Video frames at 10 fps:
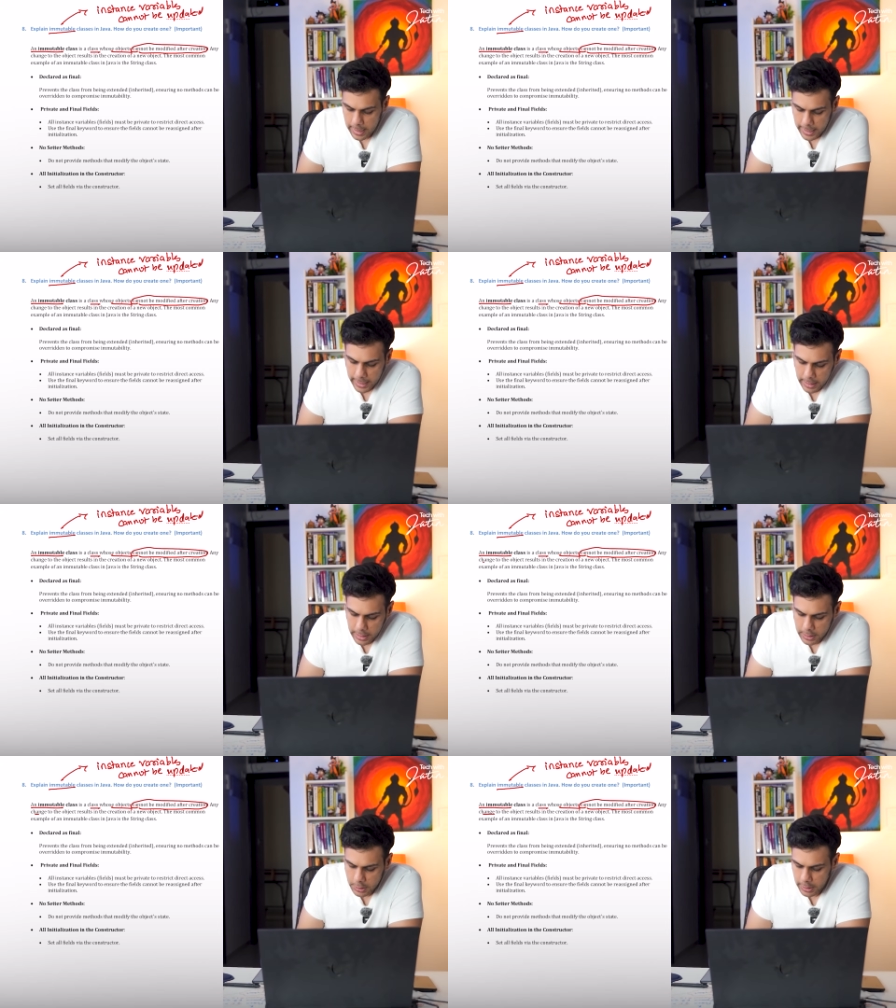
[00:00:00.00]

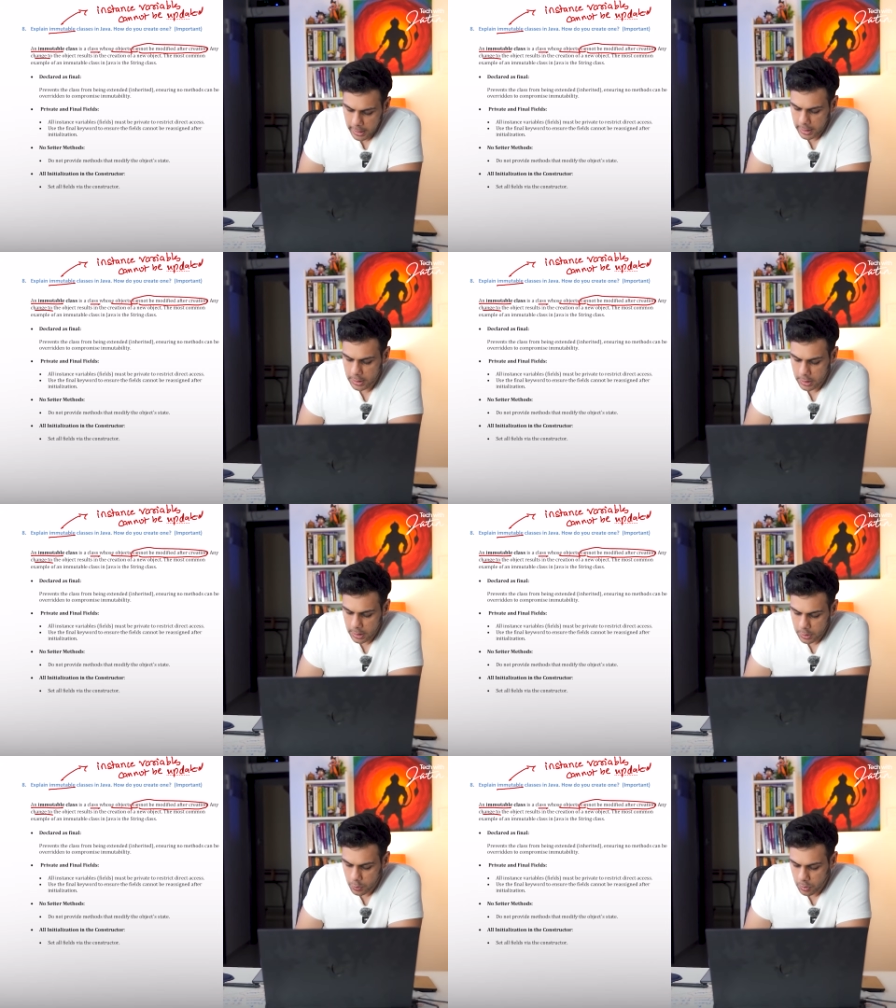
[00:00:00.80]
Any change
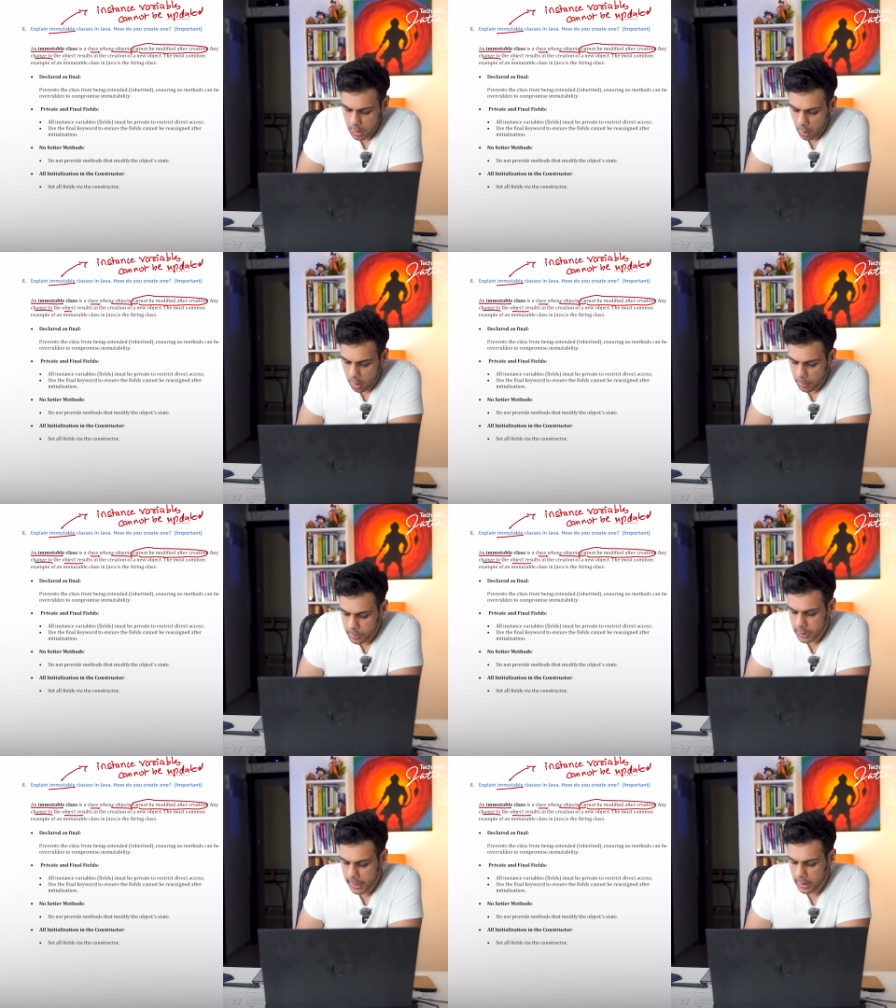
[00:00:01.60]
to the
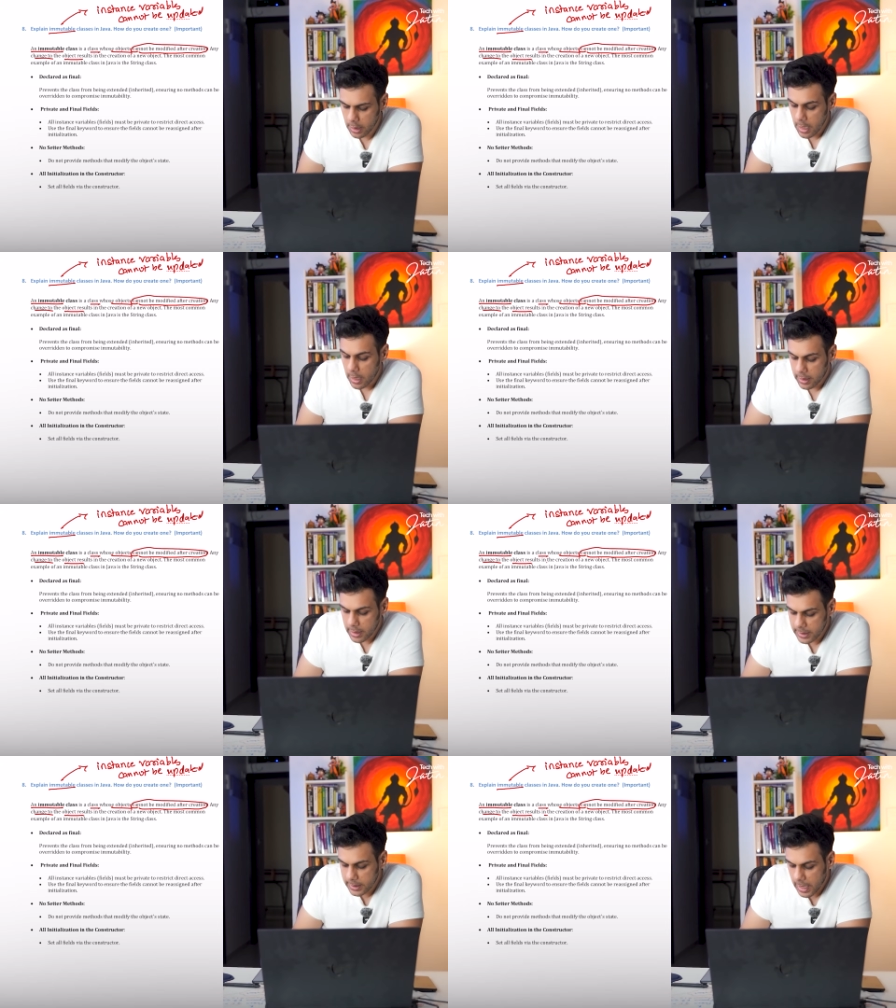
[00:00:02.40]
object
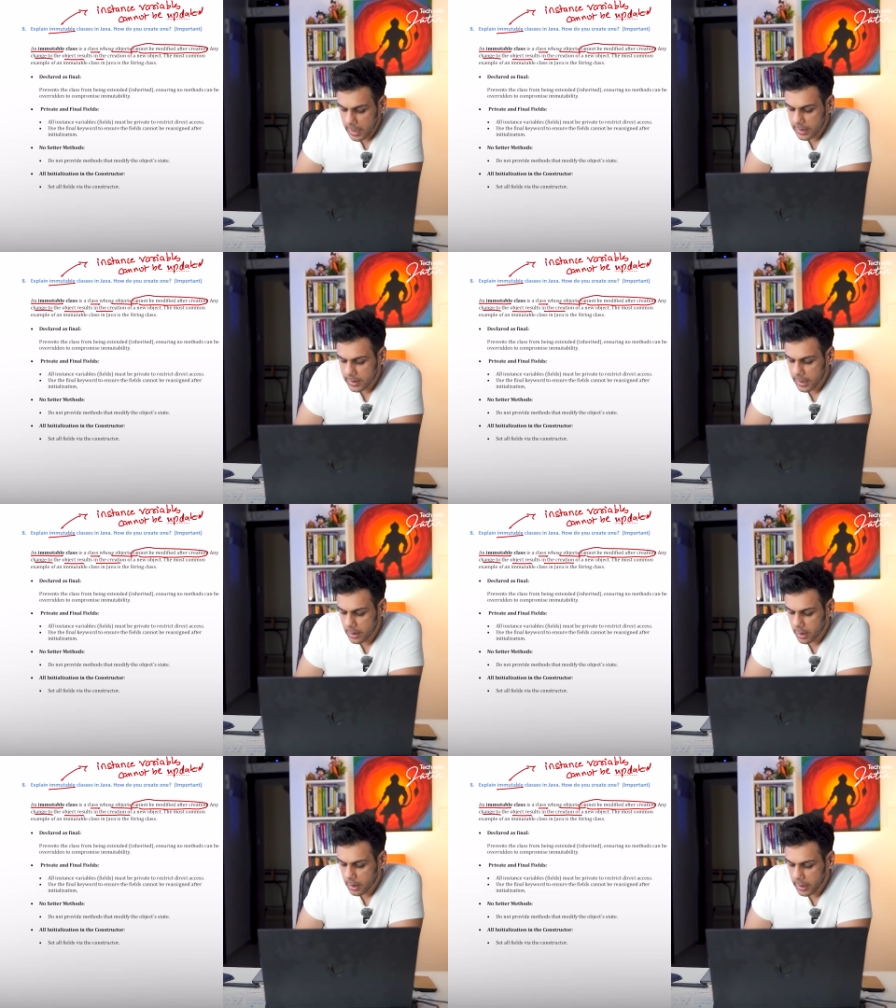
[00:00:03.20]
results in
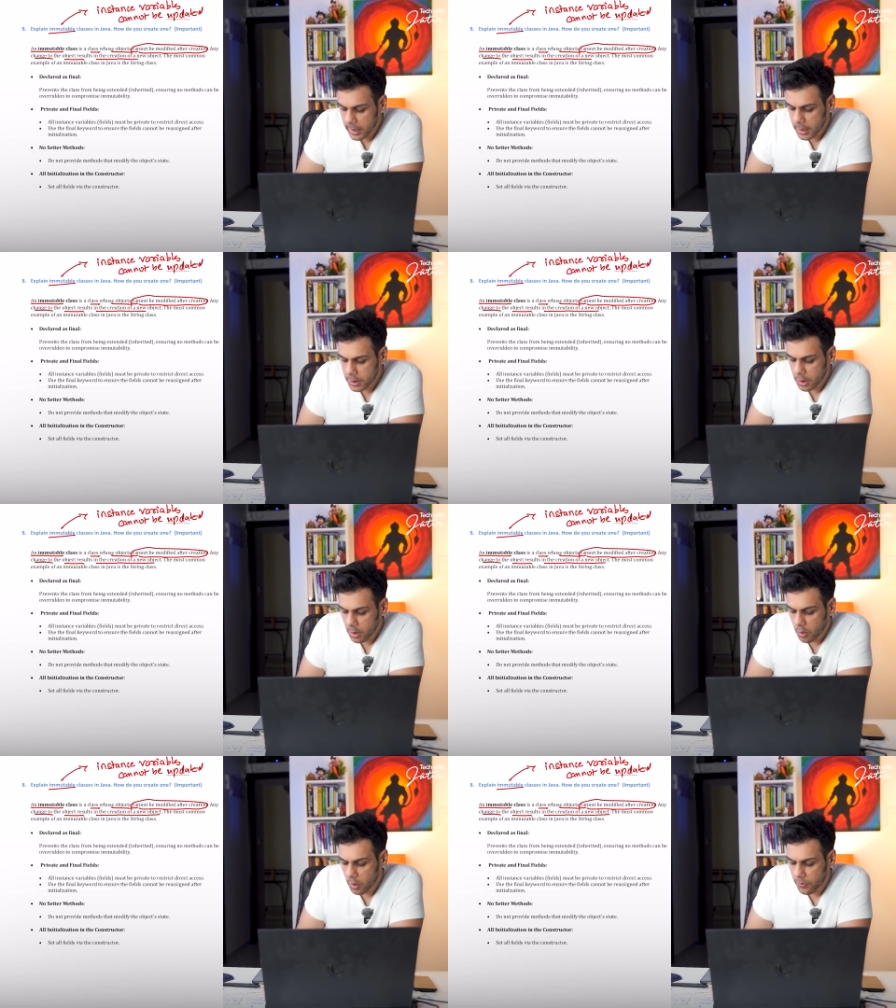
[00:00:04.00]
the
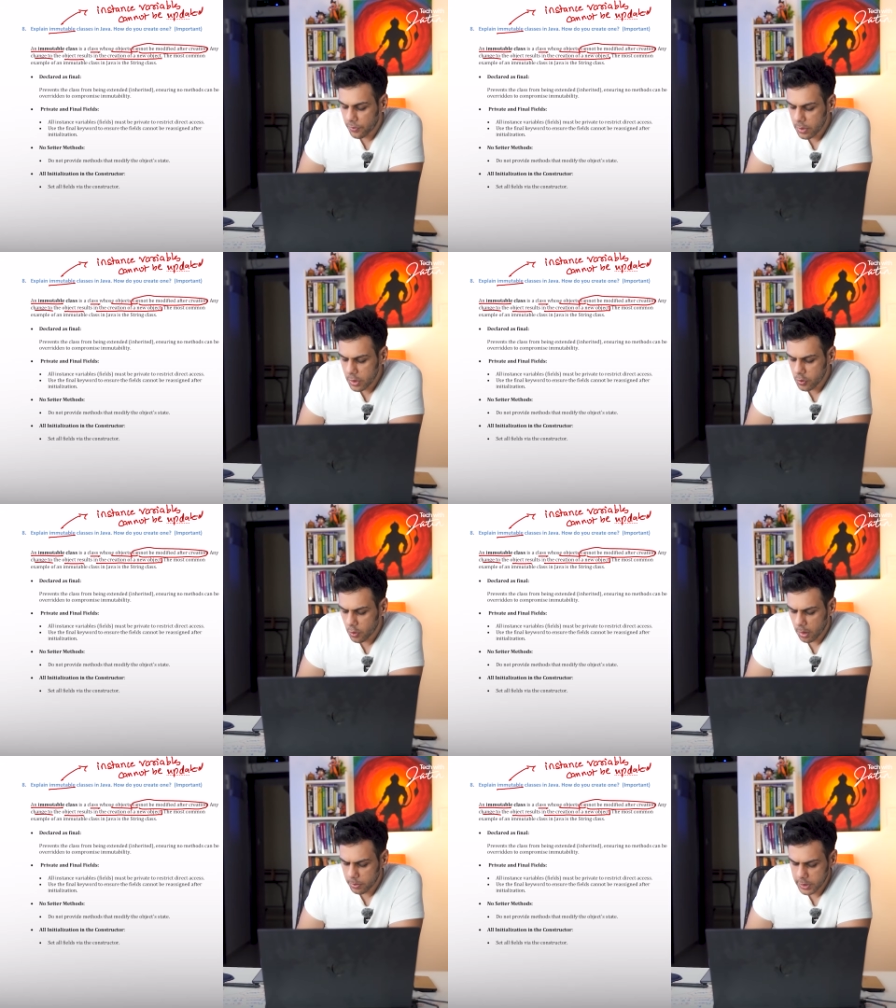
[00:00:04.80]
creation of new
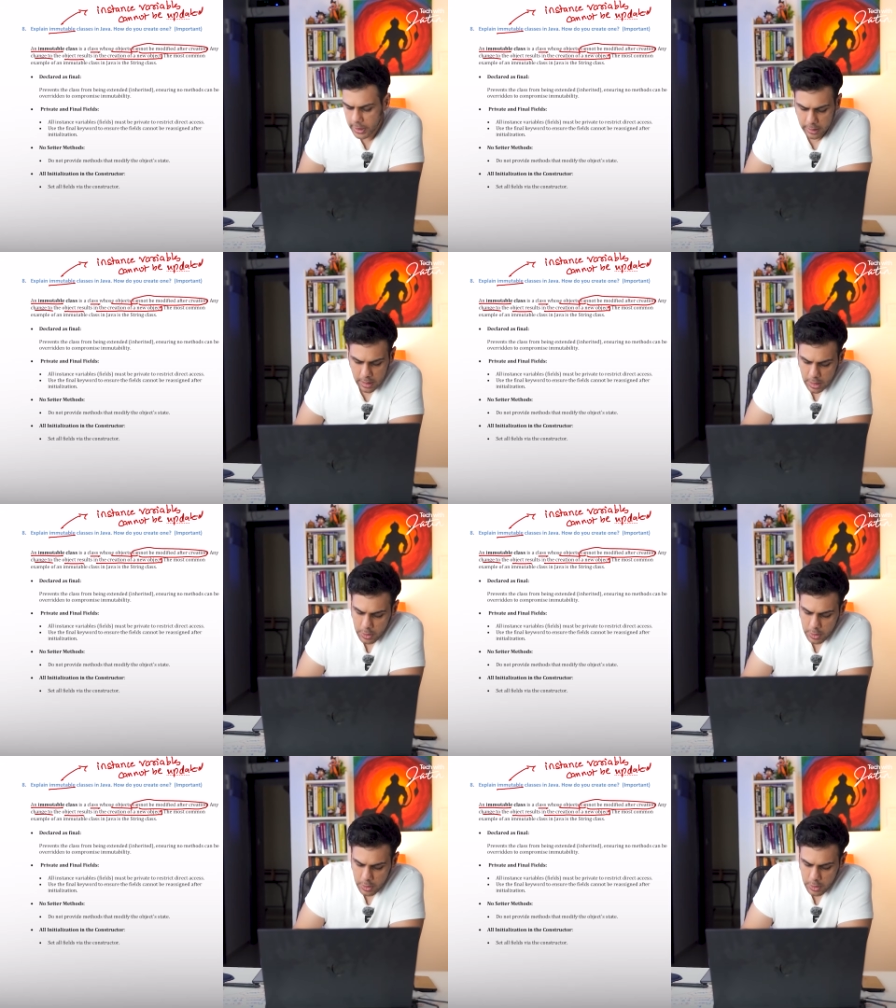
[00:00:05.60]
object.